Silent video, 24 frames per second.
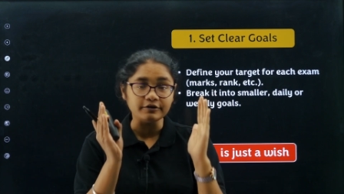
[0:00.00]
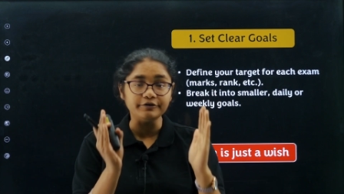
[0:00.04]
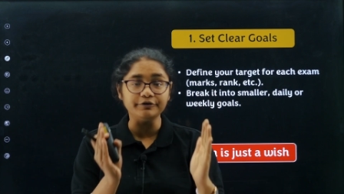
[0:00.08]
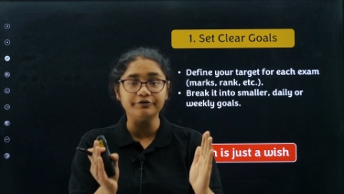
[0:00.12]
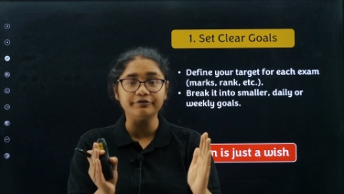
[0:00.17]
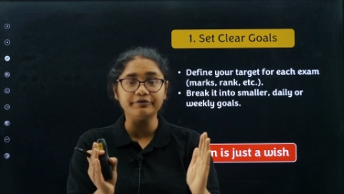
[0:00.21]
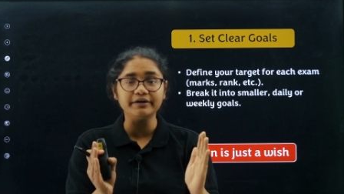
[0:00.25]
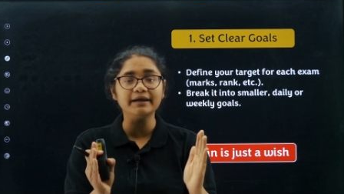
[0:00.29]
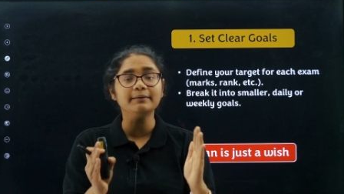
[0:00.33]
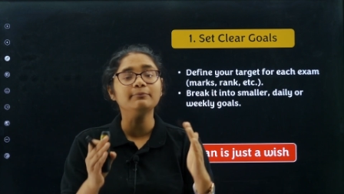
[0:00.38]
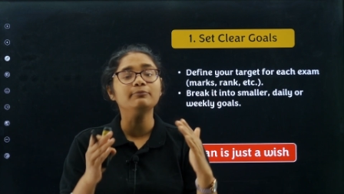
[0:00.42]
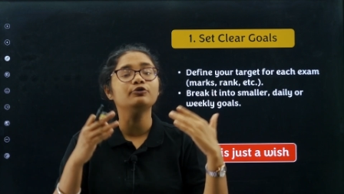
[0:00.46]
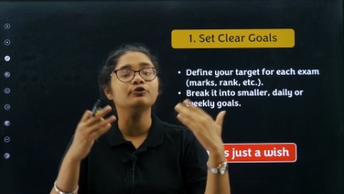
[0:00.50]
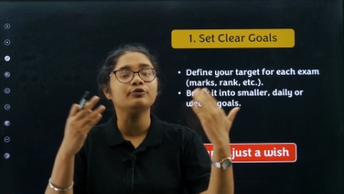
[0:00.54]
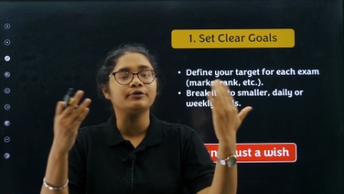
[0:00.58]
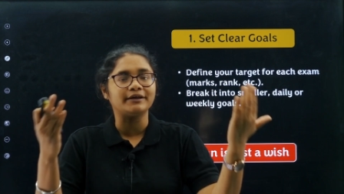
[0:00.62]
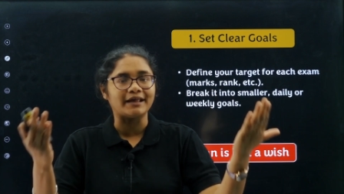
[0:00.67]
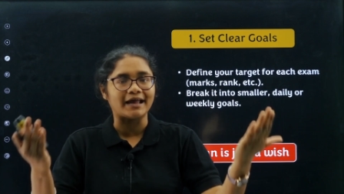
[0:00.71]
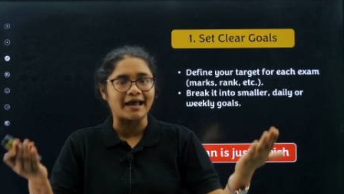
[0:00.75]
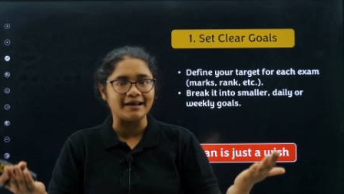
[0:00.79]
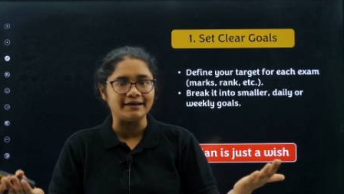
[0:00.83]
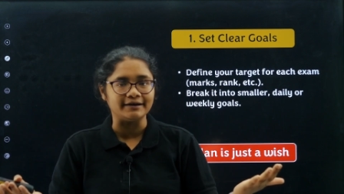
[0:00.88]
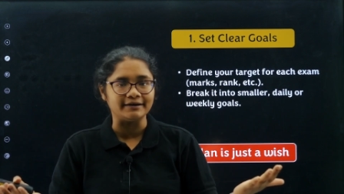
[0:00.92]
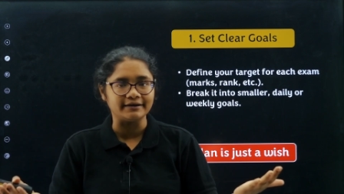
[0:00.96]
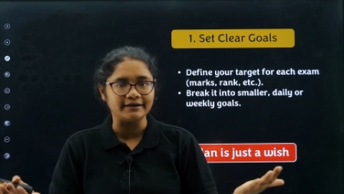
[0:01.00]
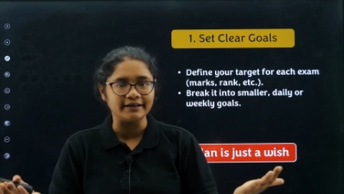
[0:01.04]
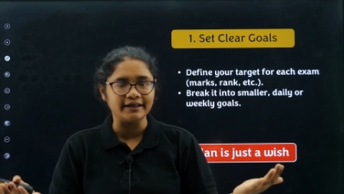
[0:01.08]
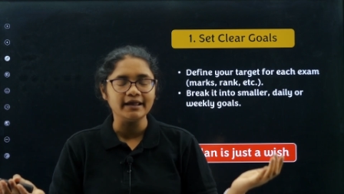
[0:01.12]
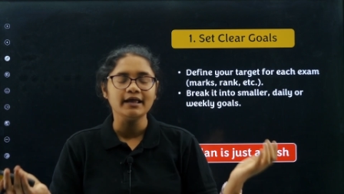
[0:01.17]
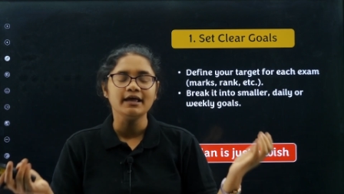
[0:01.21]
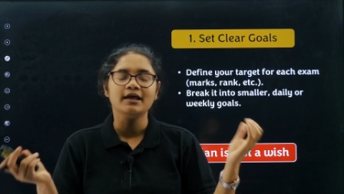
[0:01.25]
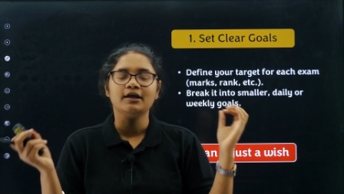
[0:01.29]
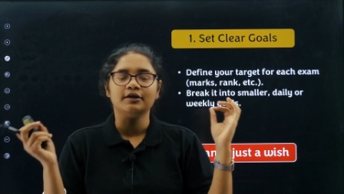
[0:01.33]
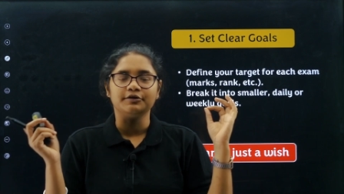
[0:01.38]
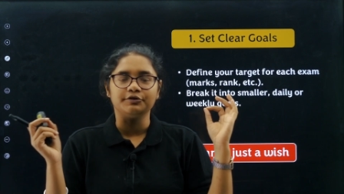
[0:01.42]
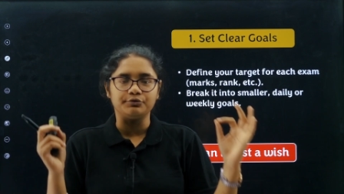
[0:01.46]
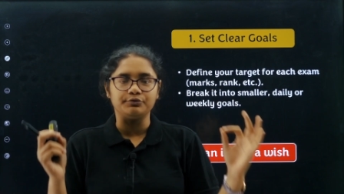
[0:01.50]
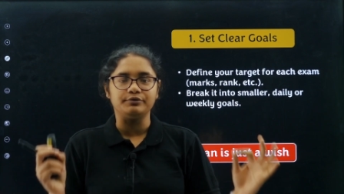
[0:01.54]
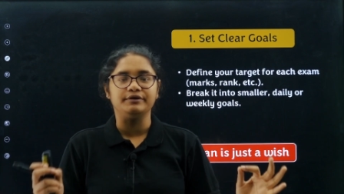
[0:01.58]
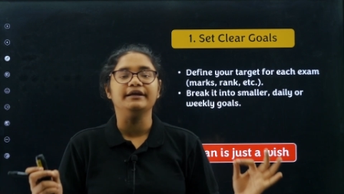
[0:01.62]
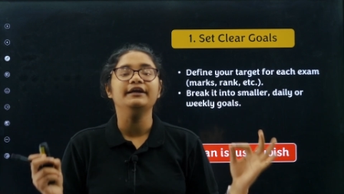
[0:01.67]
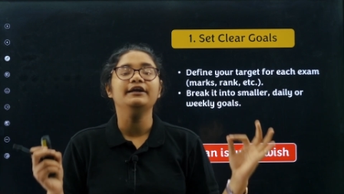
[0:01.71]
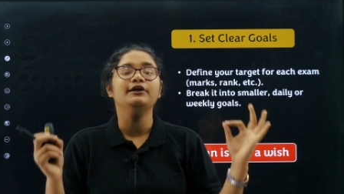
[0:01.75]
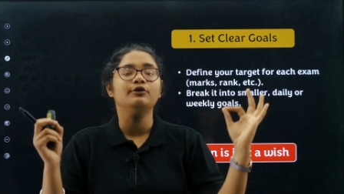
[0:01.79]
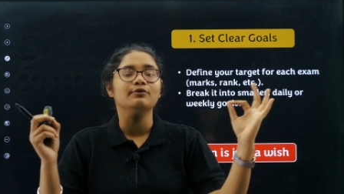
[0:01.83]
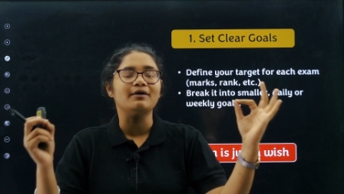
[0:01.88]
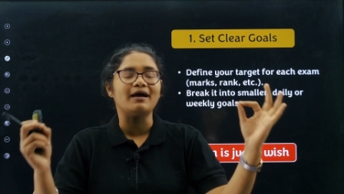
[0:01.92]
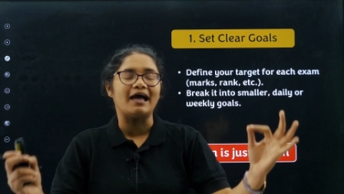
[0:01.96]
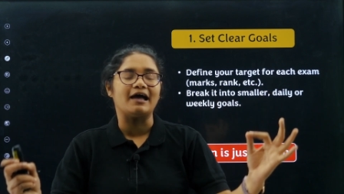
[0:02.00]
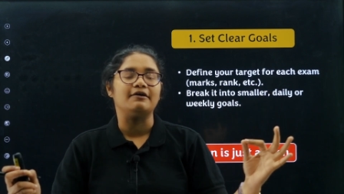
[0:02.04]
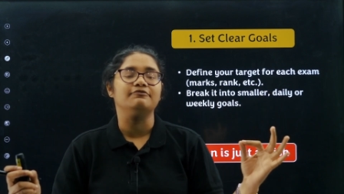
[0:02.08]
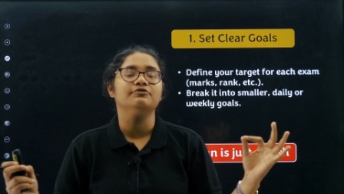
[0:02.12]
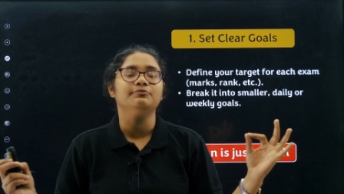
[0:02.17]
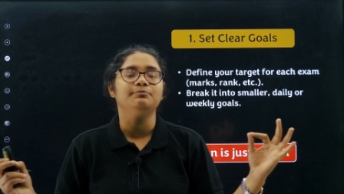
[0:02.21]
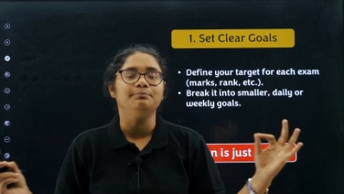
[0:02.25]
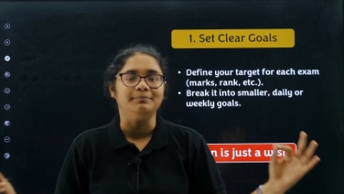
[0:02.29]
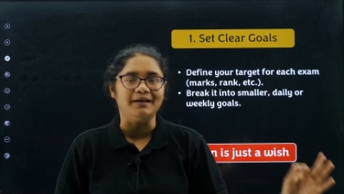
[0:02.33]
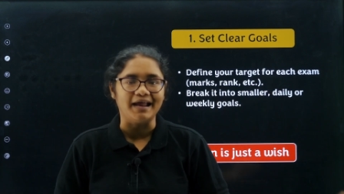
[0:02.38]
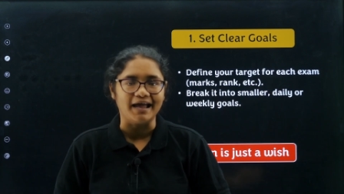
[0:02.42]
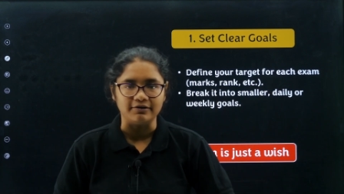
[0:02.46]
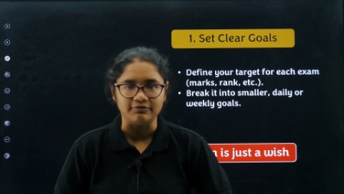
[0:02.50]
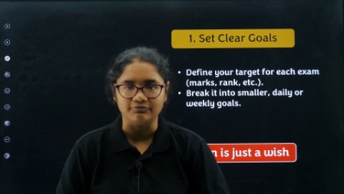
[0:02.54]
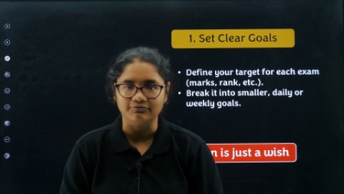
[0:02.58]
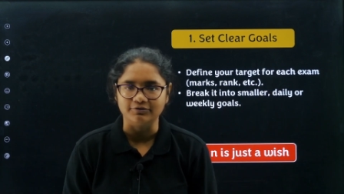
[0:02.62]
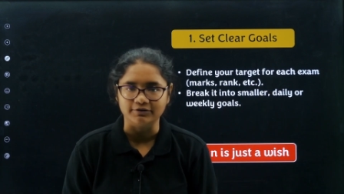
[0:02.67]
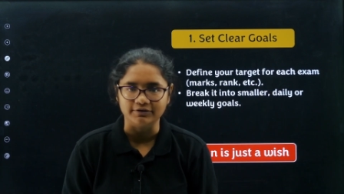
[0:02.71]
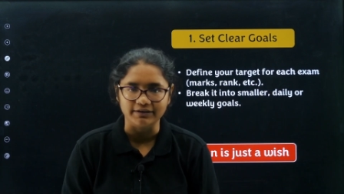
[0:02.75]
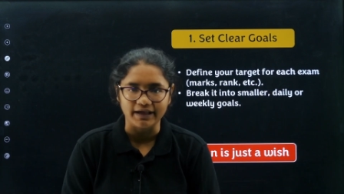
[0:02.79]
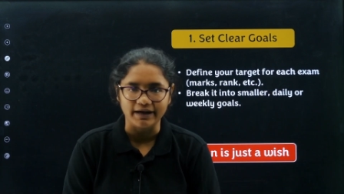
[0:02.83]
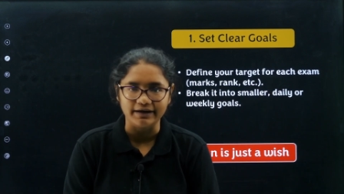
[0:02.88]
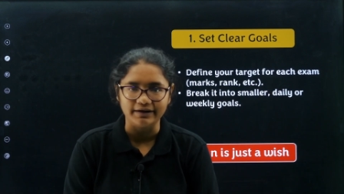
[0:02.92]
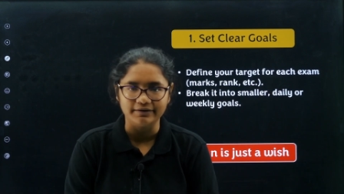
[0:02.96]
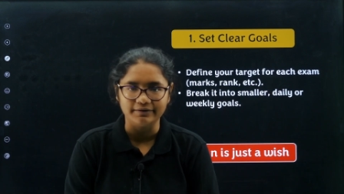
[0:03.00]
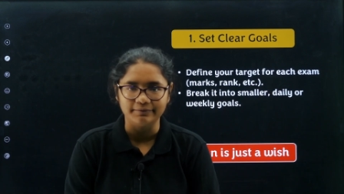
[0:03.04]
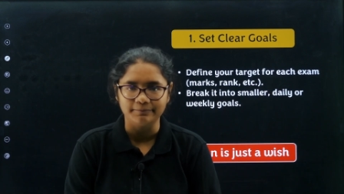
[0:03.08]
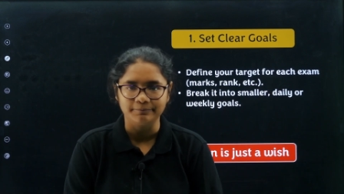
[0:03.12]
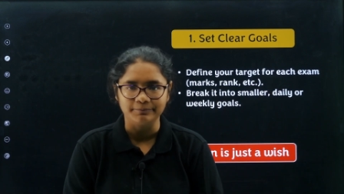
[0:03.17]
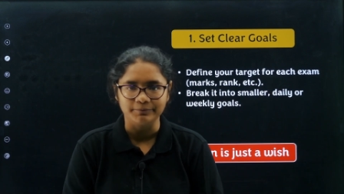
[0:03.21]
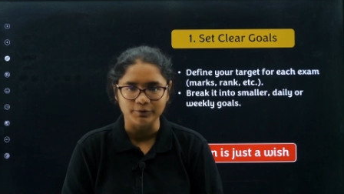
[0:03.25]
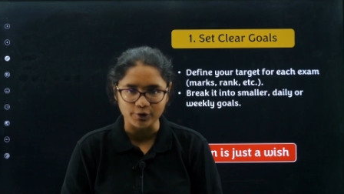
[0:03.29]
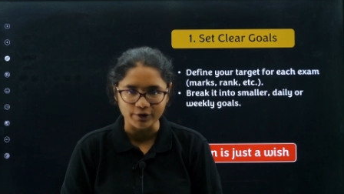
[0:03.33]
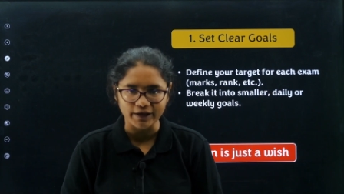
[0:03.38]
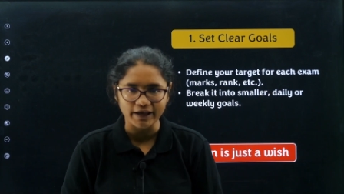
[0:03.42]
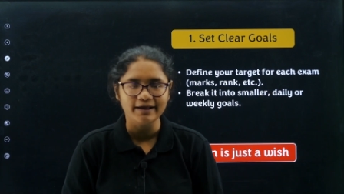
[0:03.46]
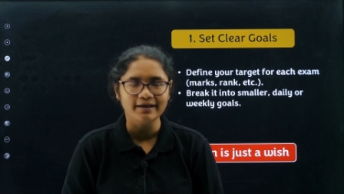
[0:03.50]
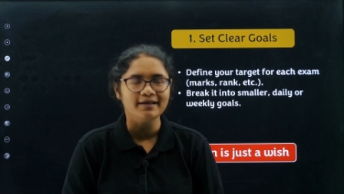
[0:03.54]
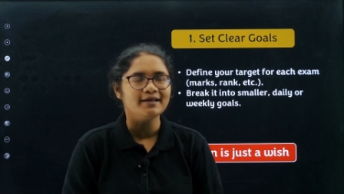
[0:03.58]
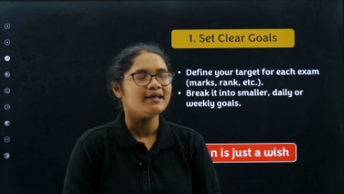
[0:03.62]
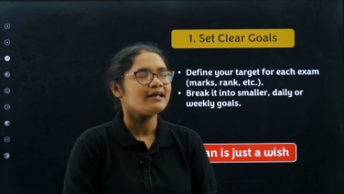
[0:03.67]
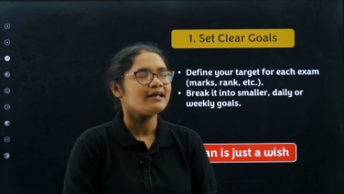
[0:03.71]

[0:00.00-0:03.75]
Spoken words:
dream to reality, you need to have a plan for that. Okay,